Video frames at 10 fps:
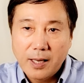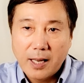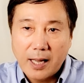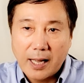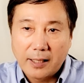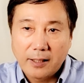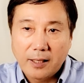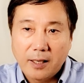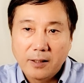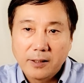
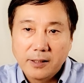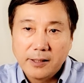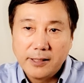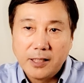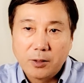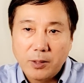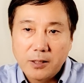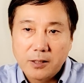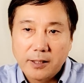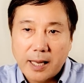and
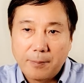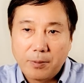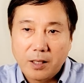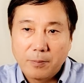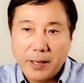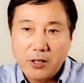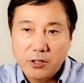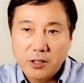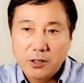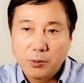increase the number of
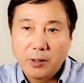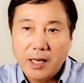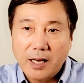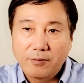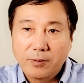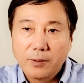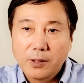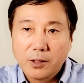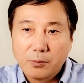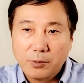patients will have
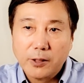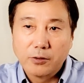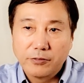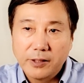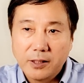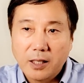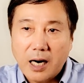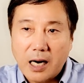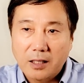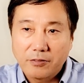renal failure,
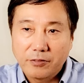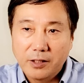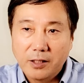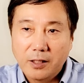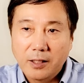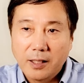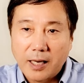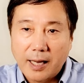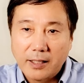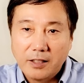heart failure,
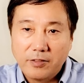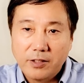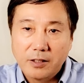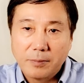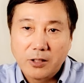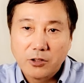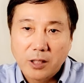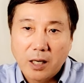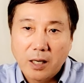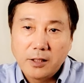and even
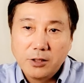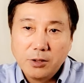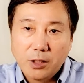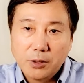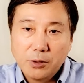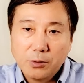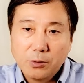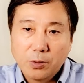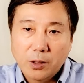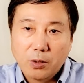dementia. Due
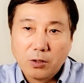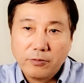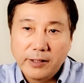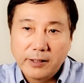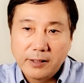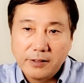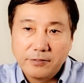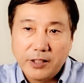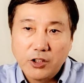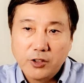to COVID
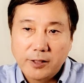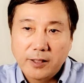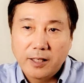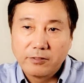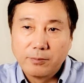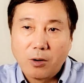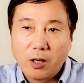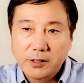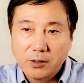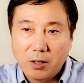invasion of
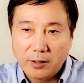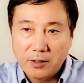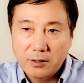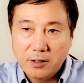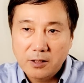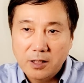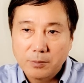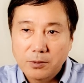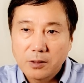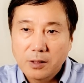multi-organ
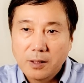systems,